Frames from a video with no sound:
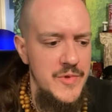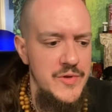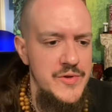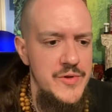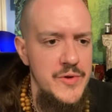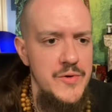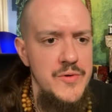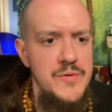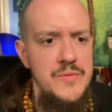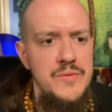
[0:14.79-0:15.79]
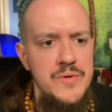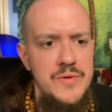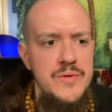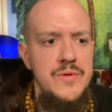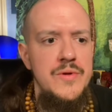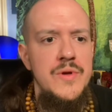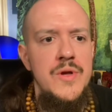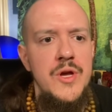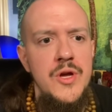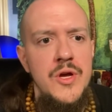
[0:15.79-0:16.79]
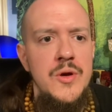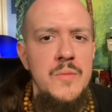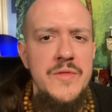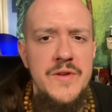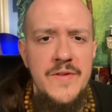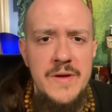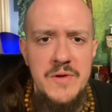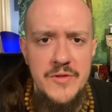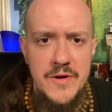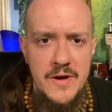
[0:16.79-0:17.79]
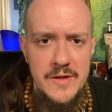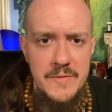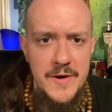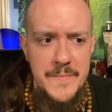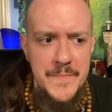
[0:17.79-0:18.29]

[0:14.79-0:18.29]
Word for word: So with the Divine Mother Kali Ma,